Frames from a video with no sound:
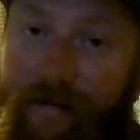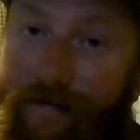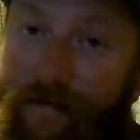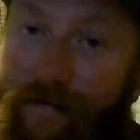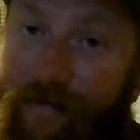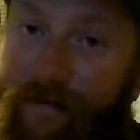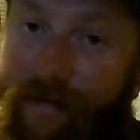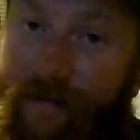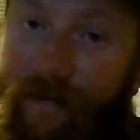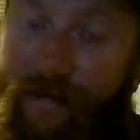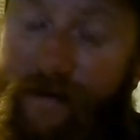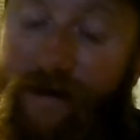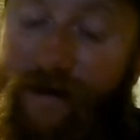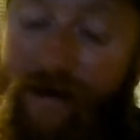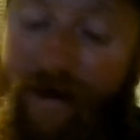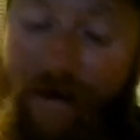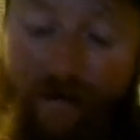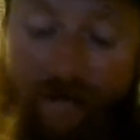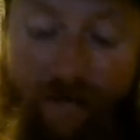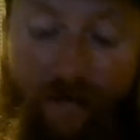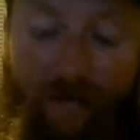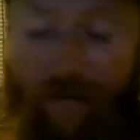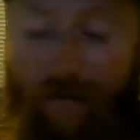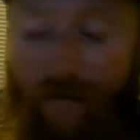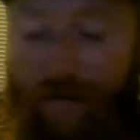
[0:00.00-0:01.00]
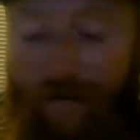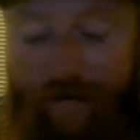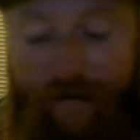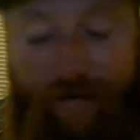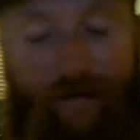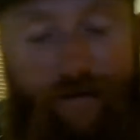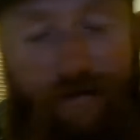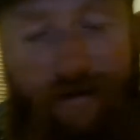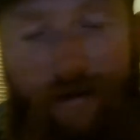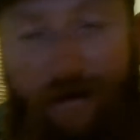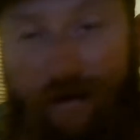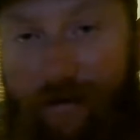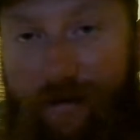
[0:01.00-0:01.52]
Okay, if you are
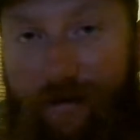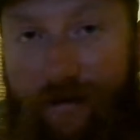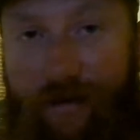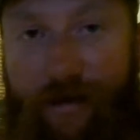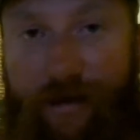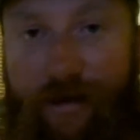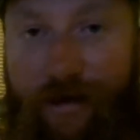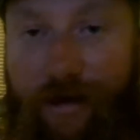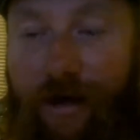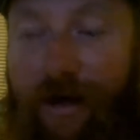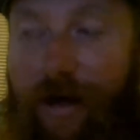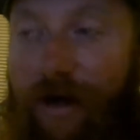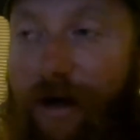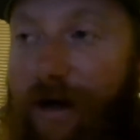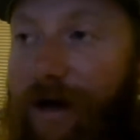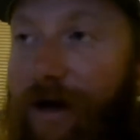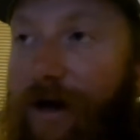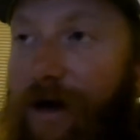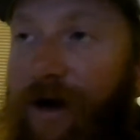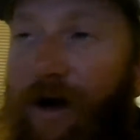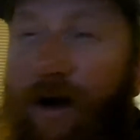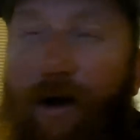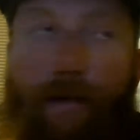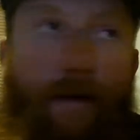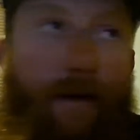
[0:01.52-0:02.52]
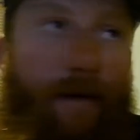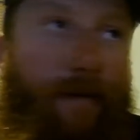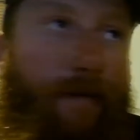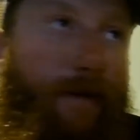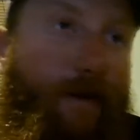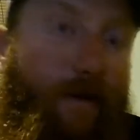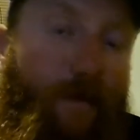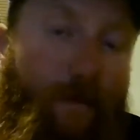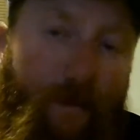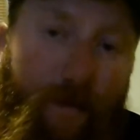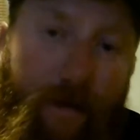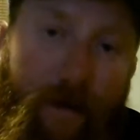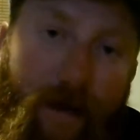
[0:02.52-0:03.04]
struggling, or maybe you
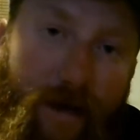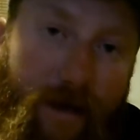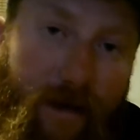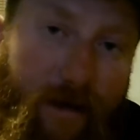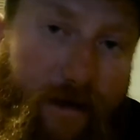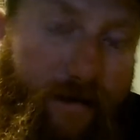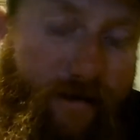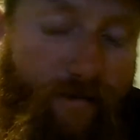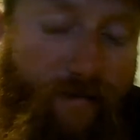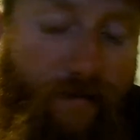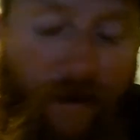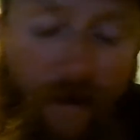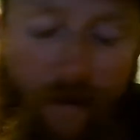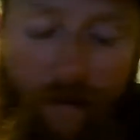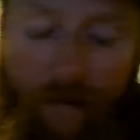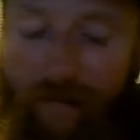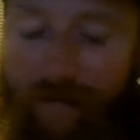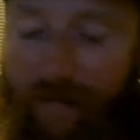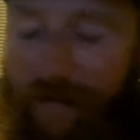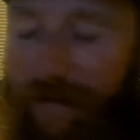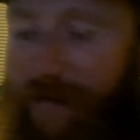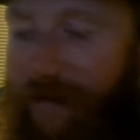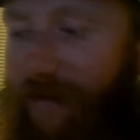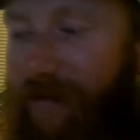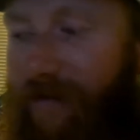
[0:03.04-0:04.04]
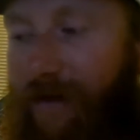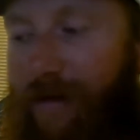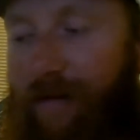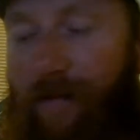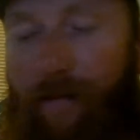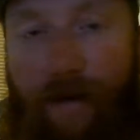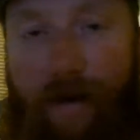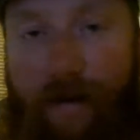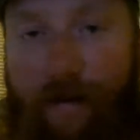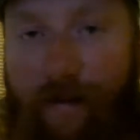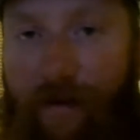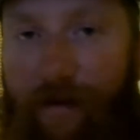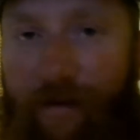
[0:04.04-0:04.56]
only caught a couple fish or something,
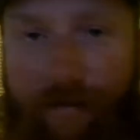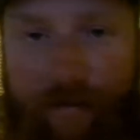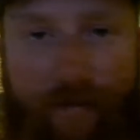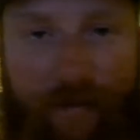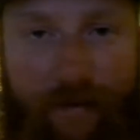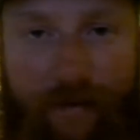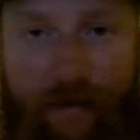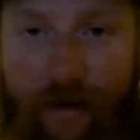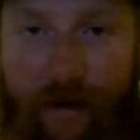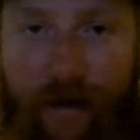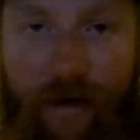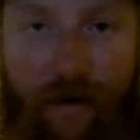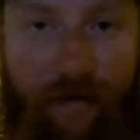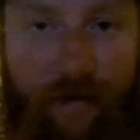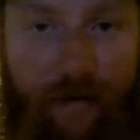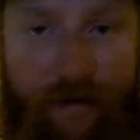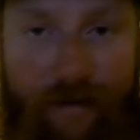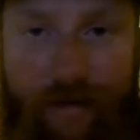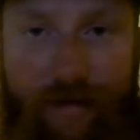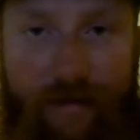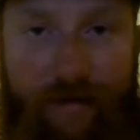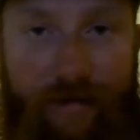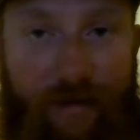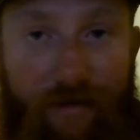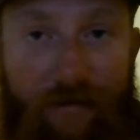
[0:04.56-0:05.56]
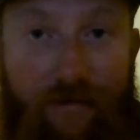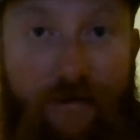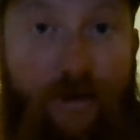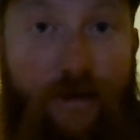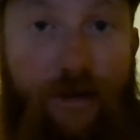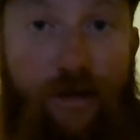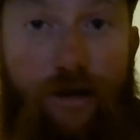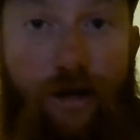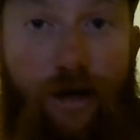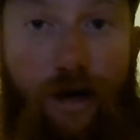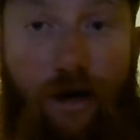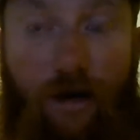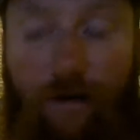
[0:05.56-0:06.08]
maybe, you know, it's just
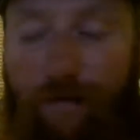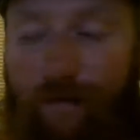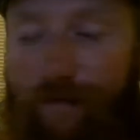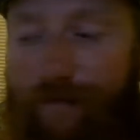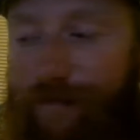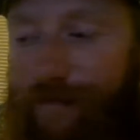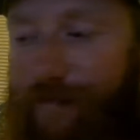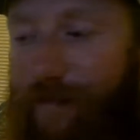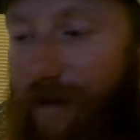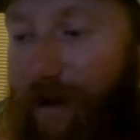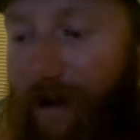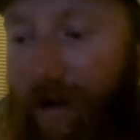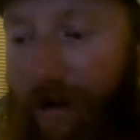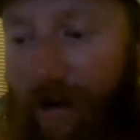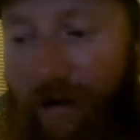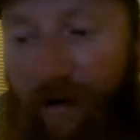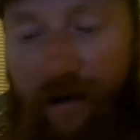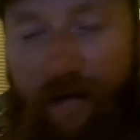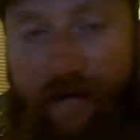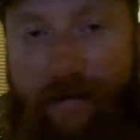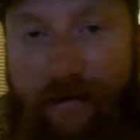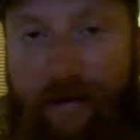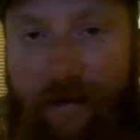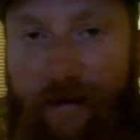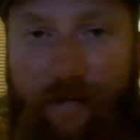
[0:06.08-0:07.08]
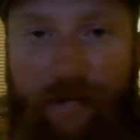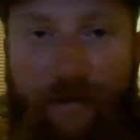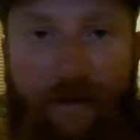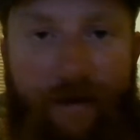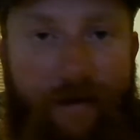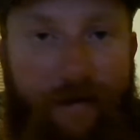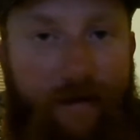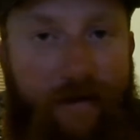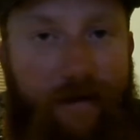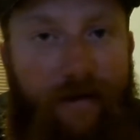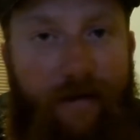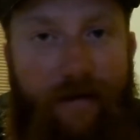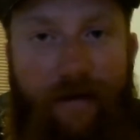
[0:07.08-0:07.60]
slow and you need something,
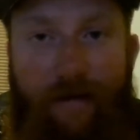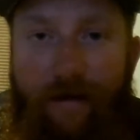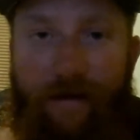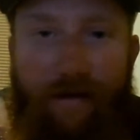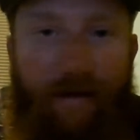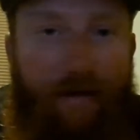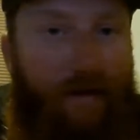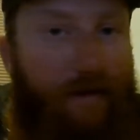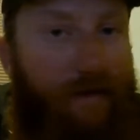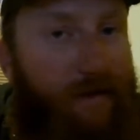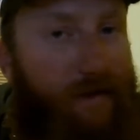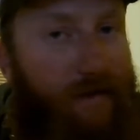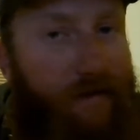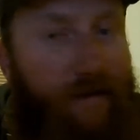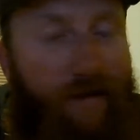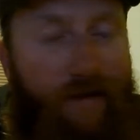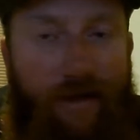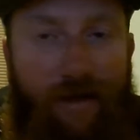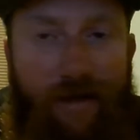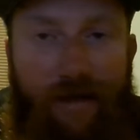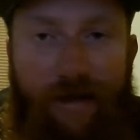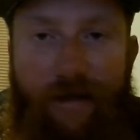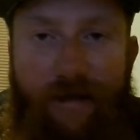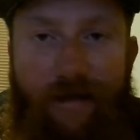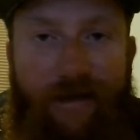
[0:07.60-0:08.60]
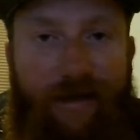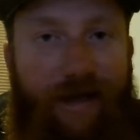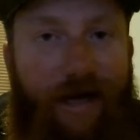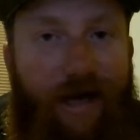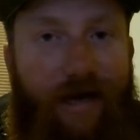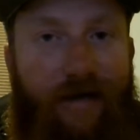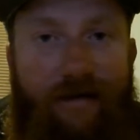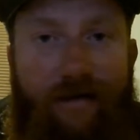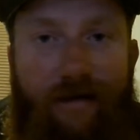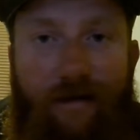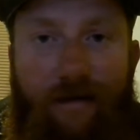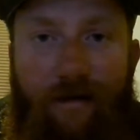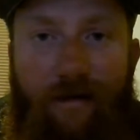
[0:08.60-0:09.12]
you gotta
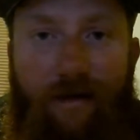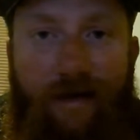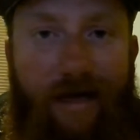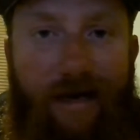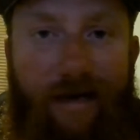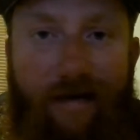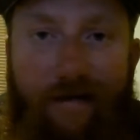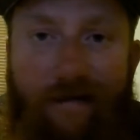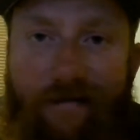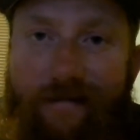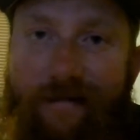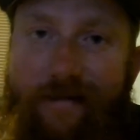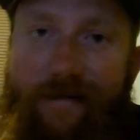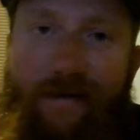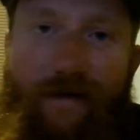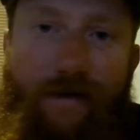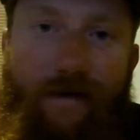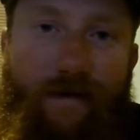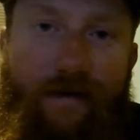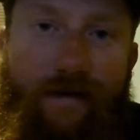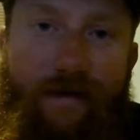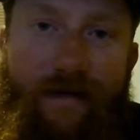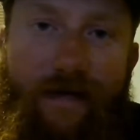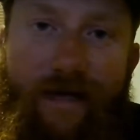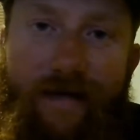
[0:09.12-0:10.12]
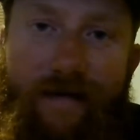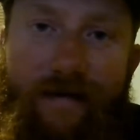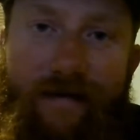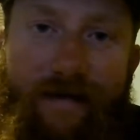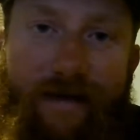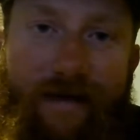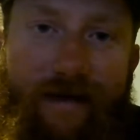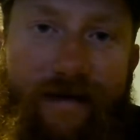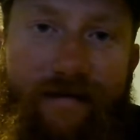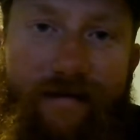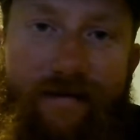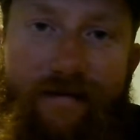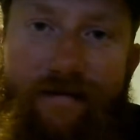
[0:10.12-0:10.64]
slow it down, go with that nice
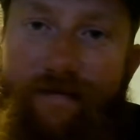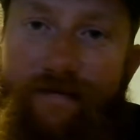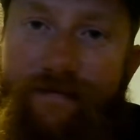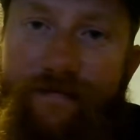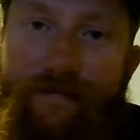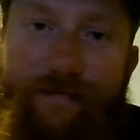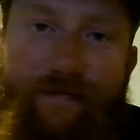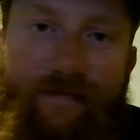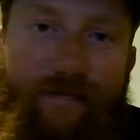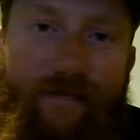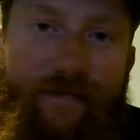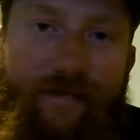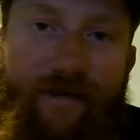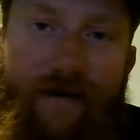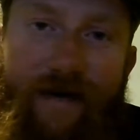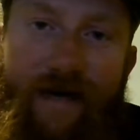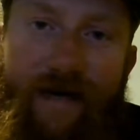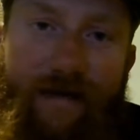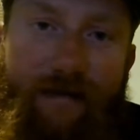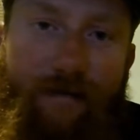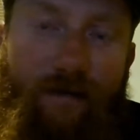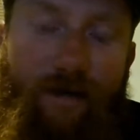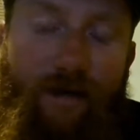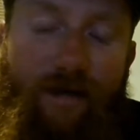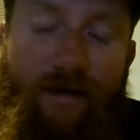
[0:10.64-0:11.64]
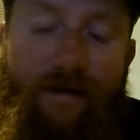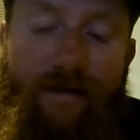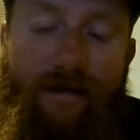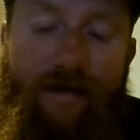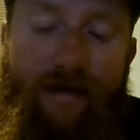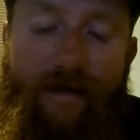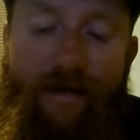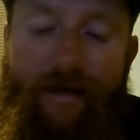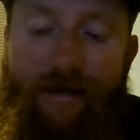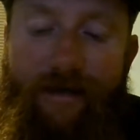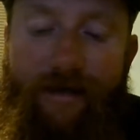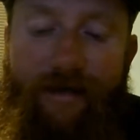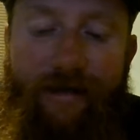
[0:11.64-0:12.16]
finesse
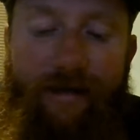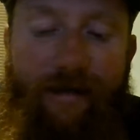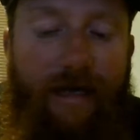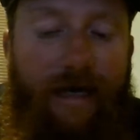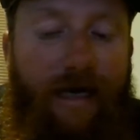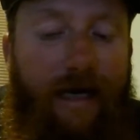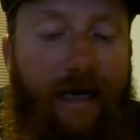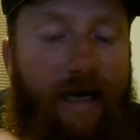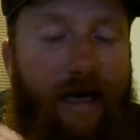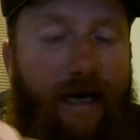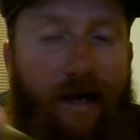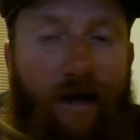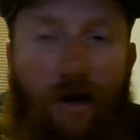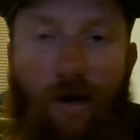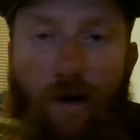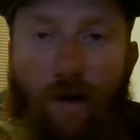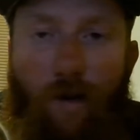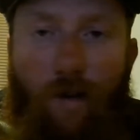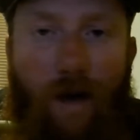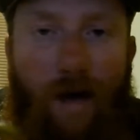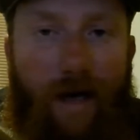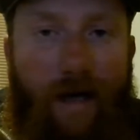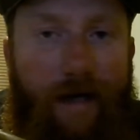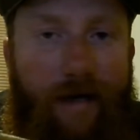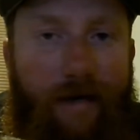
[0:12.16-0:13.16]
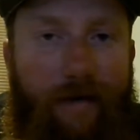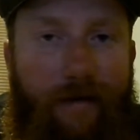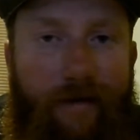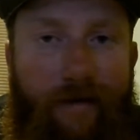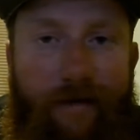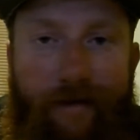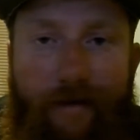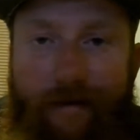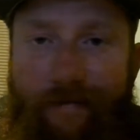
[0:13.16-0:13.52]
presentation, wacky rig.